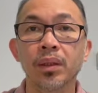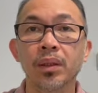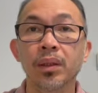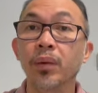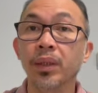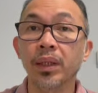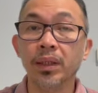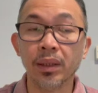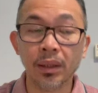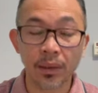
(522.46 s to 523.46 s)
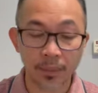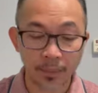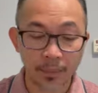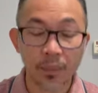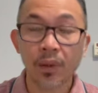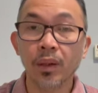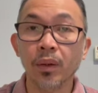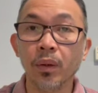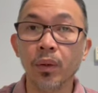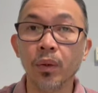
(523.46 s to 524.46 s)
they will eat it.
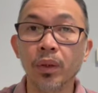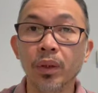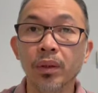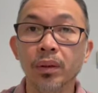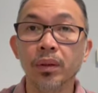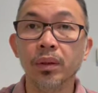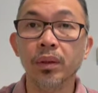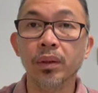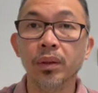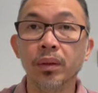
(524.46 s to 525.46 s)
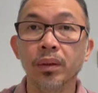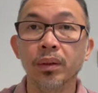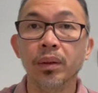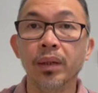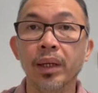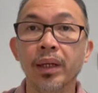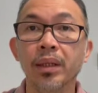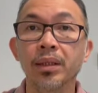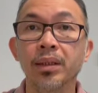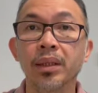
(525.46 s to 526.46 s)
Or
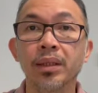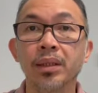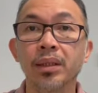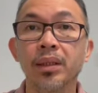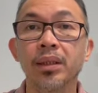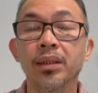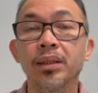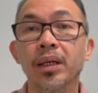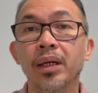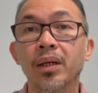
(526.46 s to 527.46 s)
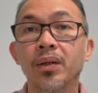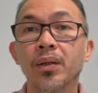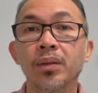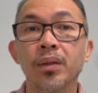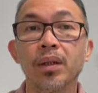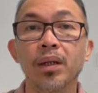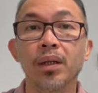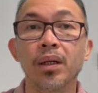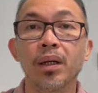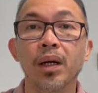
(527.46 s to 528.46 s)
they just didn't say, oh,
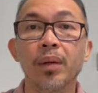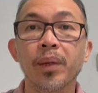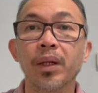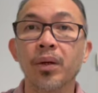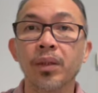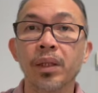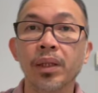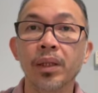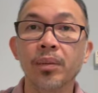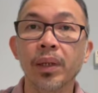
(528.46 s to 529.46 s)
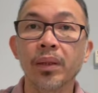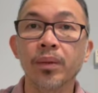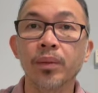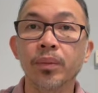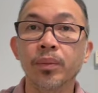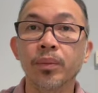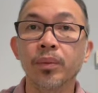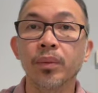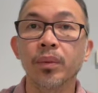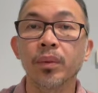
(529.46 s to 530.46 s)
I'm alone here in my room,
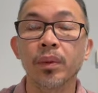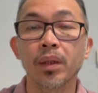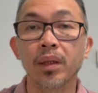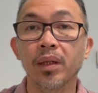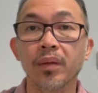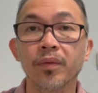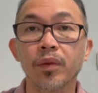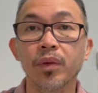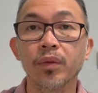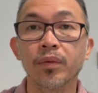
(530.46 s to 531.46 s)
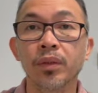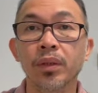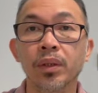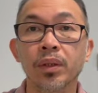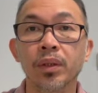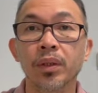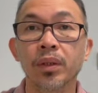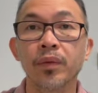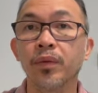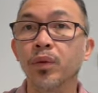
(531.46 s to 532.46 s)
and then if you
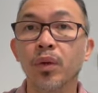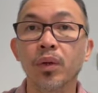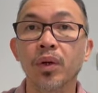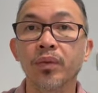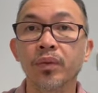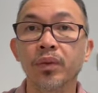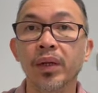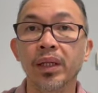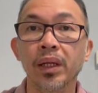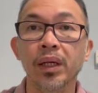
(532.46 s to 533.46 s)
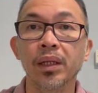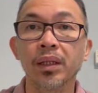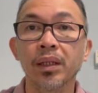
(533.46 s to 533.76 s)
walk off already,